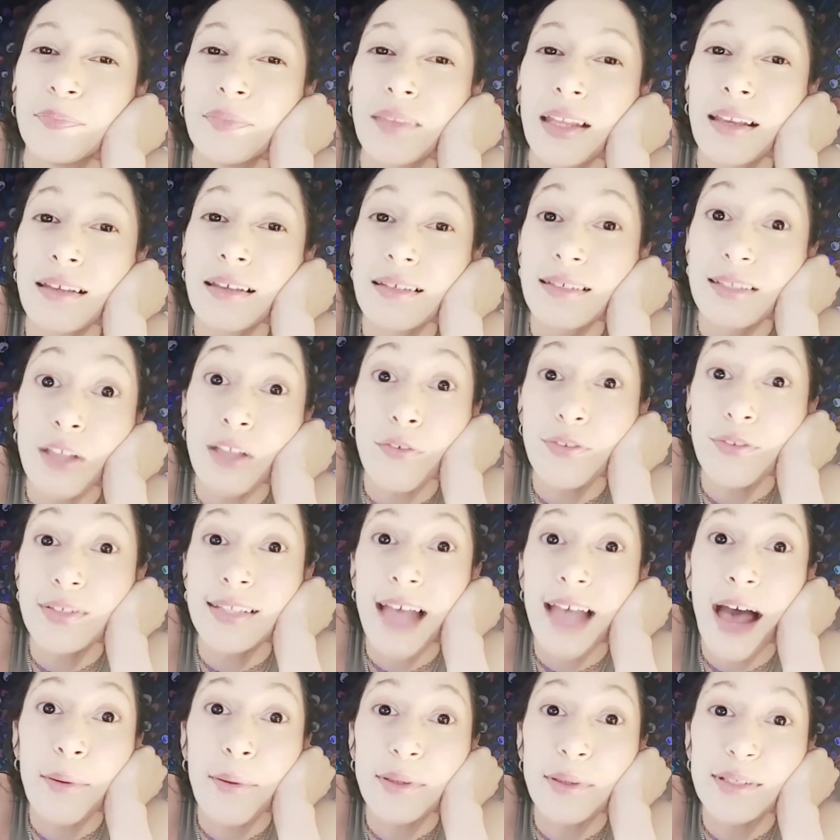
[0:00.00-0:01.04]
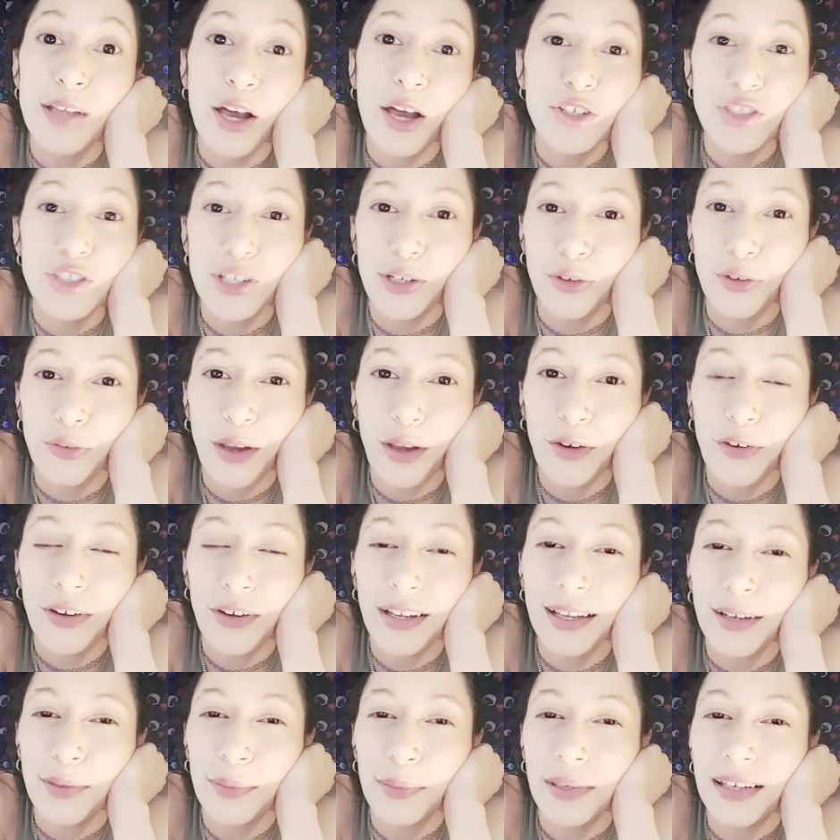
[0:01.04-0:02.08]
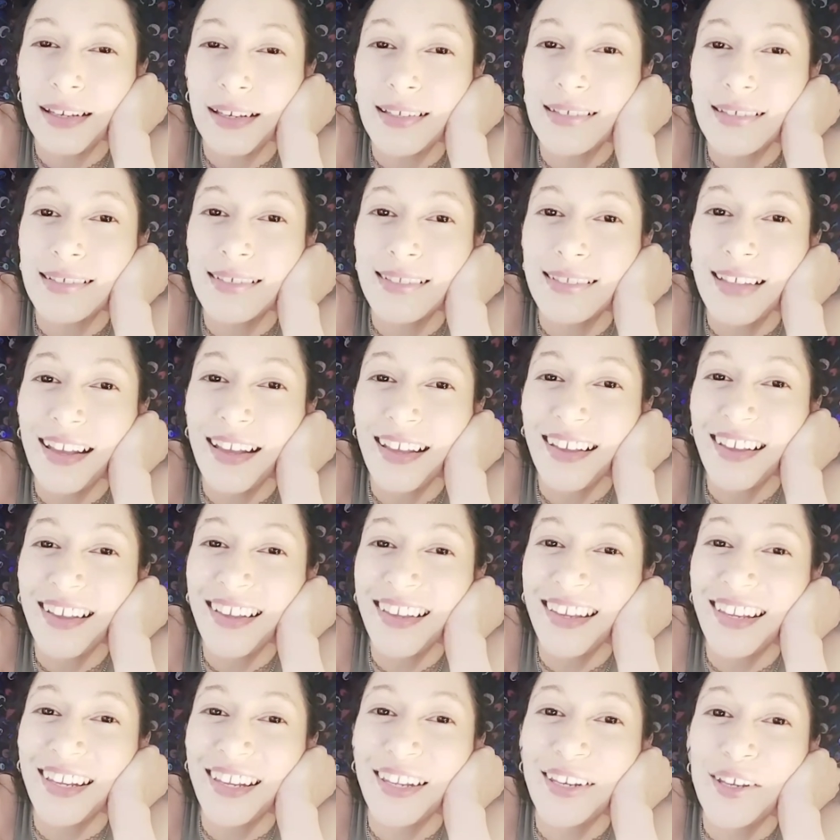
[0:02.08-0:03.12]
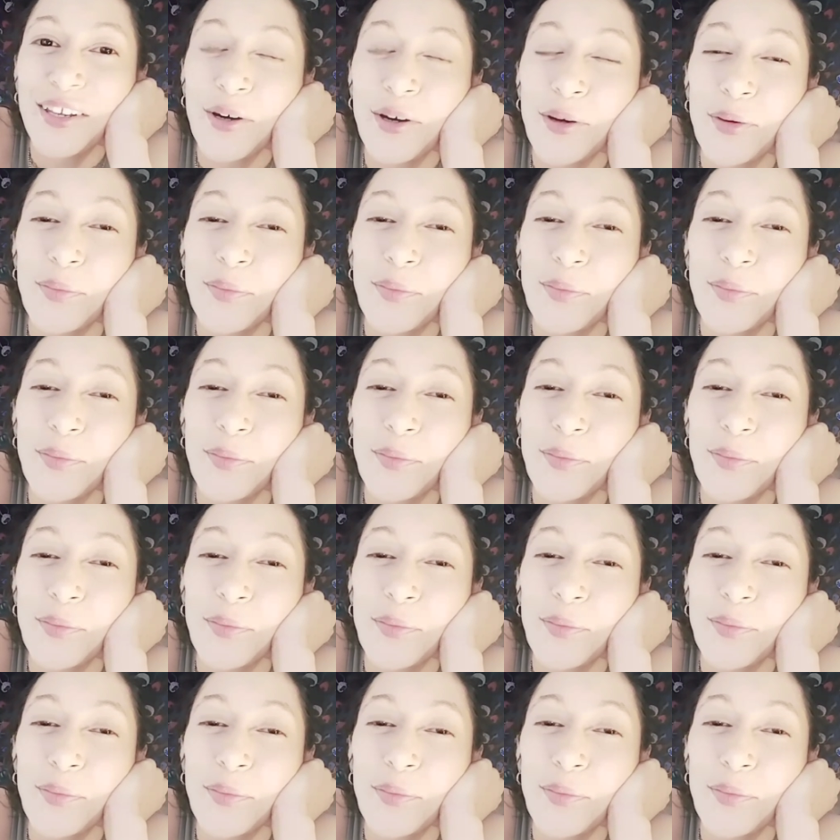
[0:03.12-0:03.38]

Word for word: self sabotaging rhetoric because, you know,